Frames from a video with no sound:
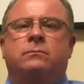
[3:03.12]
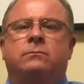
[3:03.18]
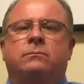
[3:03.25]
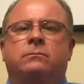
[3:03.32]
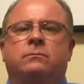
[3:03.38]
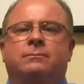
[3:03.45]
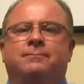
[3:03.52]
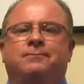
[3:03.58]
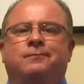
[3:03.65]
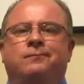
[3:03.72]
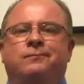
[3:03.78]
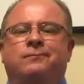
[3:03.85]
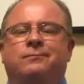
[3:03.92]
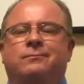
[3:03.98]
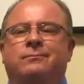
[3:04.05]

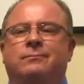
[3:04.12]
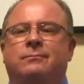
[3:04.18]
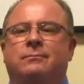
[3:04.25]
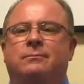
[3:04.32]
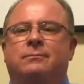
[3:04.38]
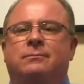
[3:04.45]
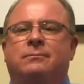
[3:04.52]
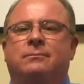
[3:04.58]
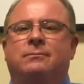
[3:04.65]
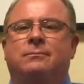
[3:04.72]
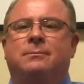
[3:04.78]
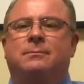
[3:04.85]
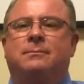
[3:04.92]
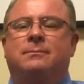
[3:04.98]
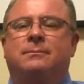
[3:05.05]

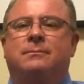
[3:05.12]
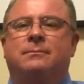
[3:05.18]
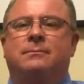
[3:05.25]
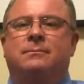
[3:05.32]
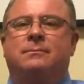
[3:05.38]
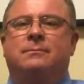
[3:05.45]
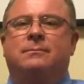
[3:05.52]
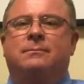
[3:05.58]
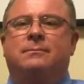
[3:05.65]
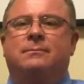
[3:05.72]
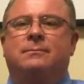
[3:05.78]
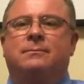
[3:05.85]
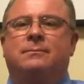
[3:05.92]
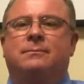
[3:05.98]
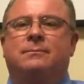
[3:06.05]

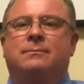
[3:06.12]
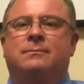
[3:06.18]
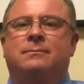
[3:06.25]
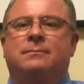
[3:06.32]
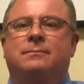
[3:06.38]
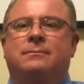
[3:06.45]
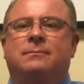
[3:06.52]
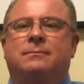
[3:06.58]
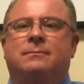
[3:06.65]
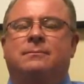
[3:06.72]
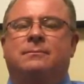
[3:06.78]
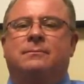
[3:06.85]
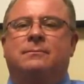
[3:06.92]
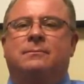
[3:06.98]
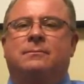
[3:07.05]

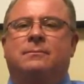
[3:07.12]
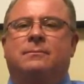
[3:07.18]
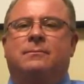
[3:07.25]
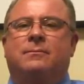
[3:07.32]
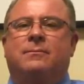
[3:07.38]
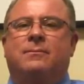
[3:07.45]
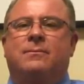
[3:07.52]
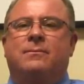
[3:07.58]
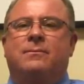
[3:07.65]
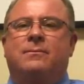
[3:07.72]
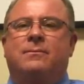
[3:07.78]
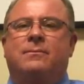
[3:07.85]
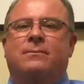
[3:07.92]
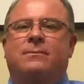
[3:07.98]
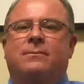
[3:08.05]

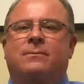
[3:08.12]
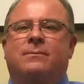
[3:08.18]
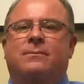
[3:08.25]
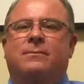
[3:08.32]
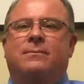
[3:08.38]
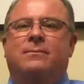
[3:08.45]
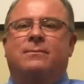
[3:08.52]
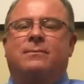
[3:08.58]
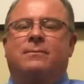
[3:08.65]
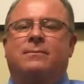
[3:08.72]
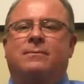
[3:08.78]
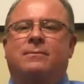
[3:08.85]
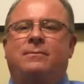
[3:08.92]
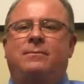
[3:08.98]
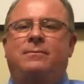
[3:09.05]

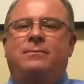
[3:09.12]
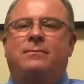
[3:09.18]
[no speech]